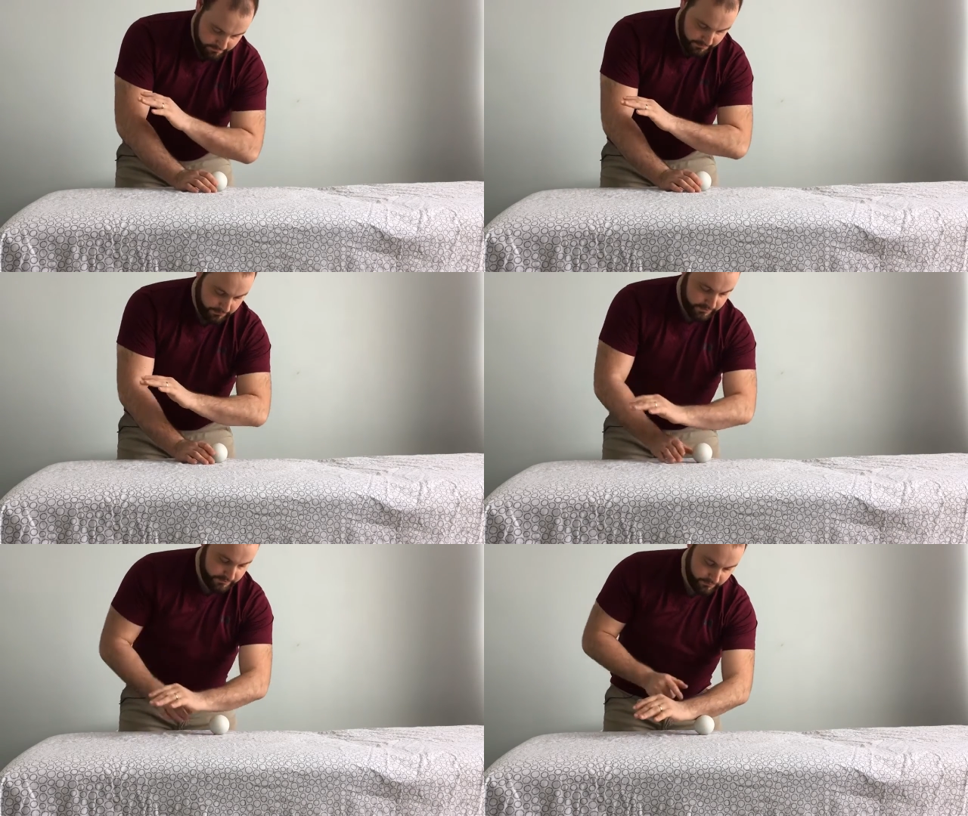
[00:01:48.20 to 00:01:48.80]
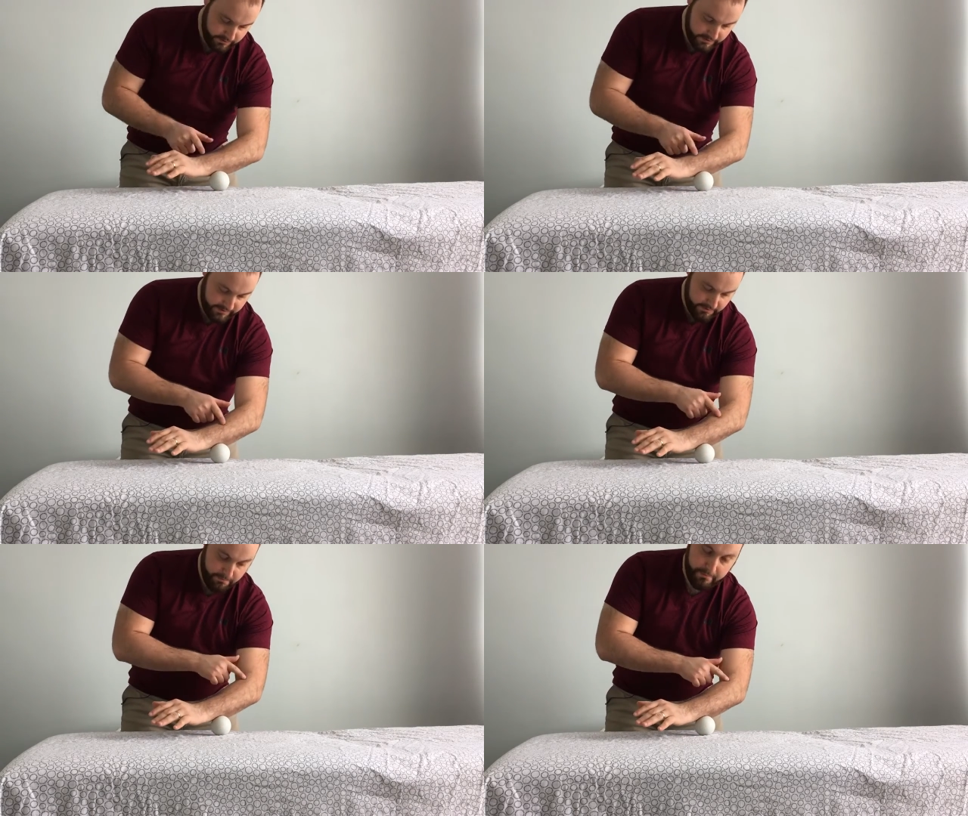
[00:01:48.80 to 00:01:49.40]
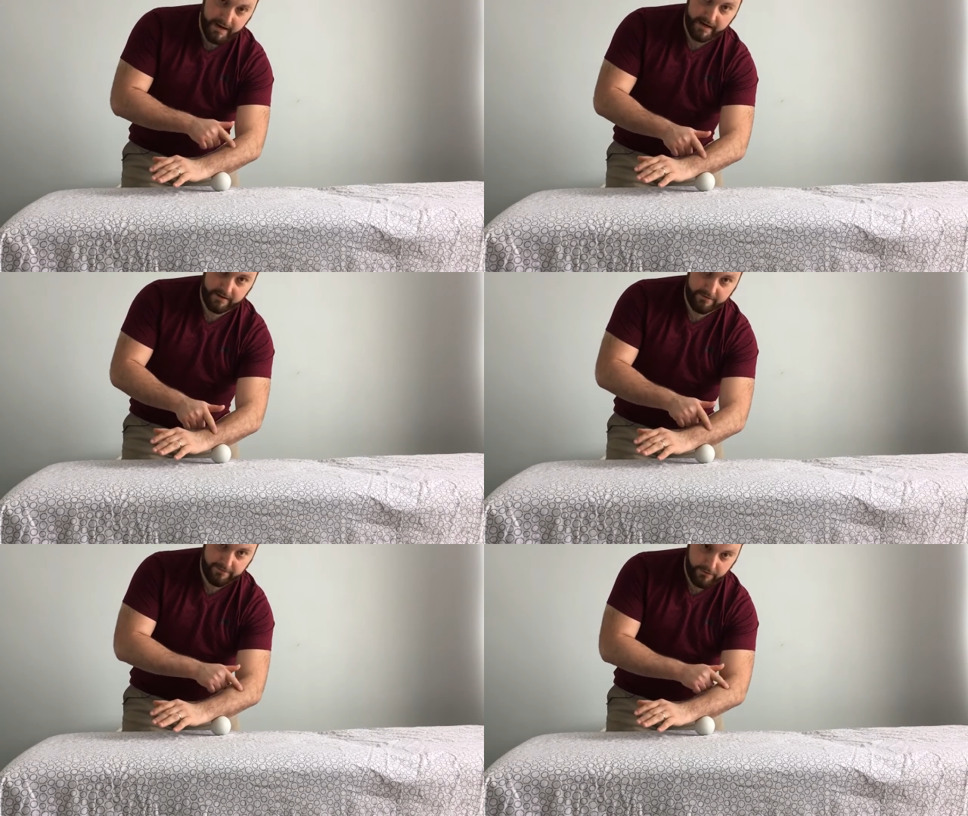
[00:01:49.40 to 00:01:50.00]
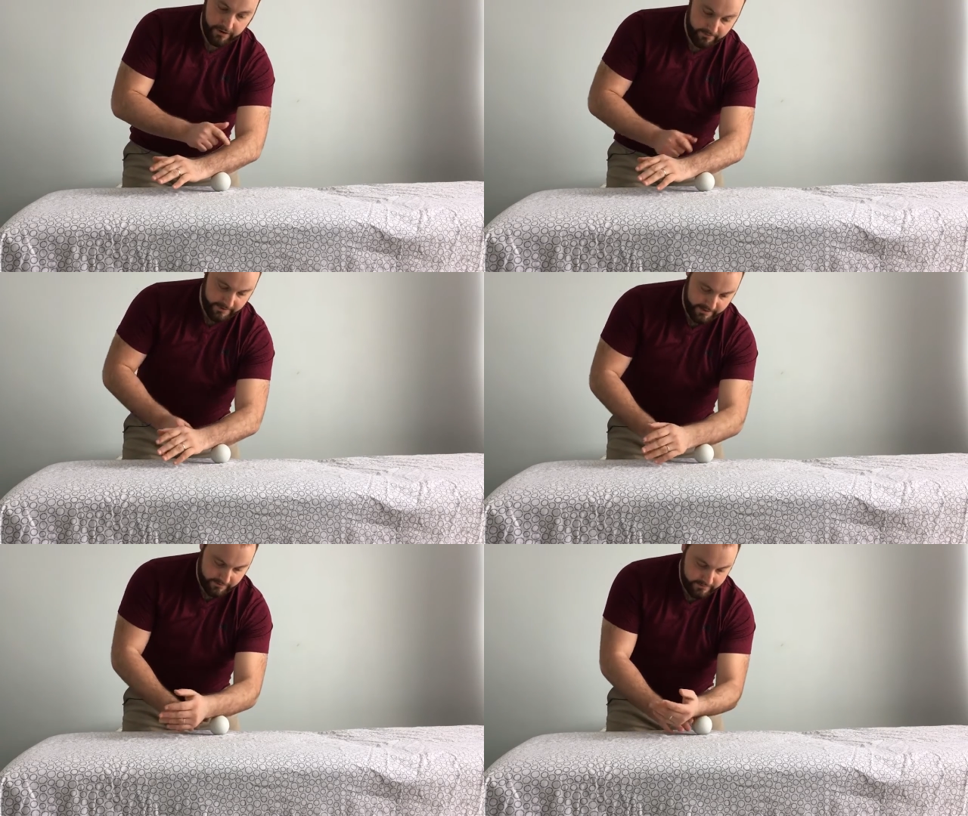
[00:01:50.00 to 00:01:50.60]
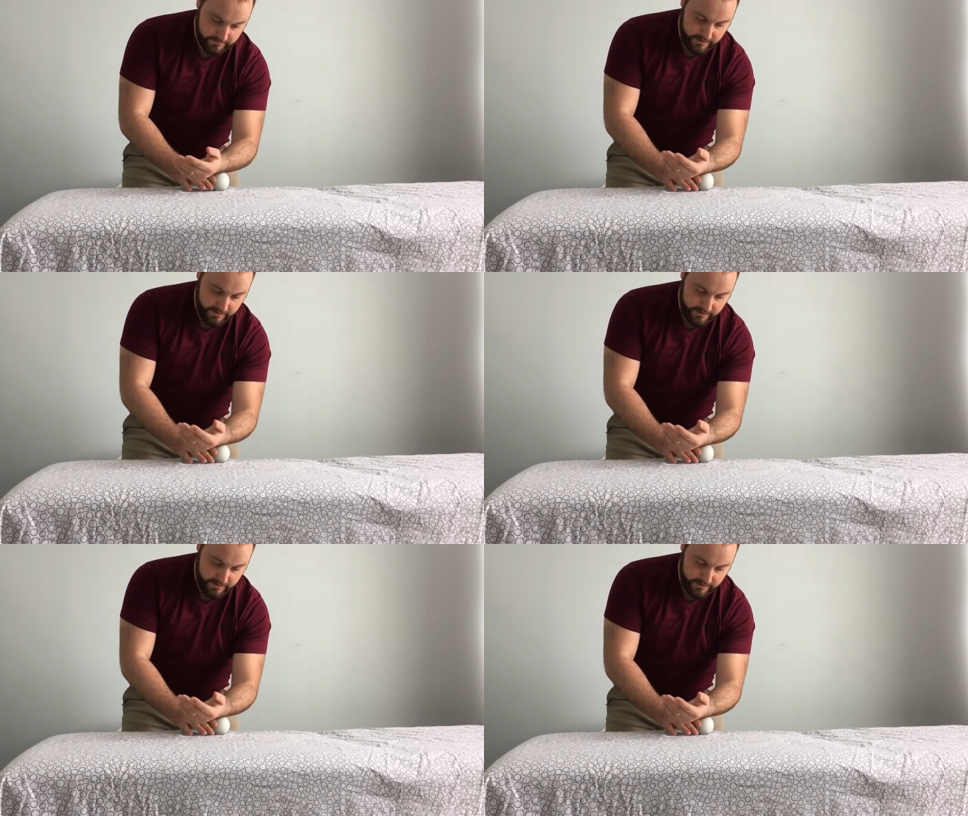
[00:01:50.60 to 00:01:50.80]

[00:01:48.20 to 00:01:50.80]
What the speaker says: but we're going to work on the back of the forearm now.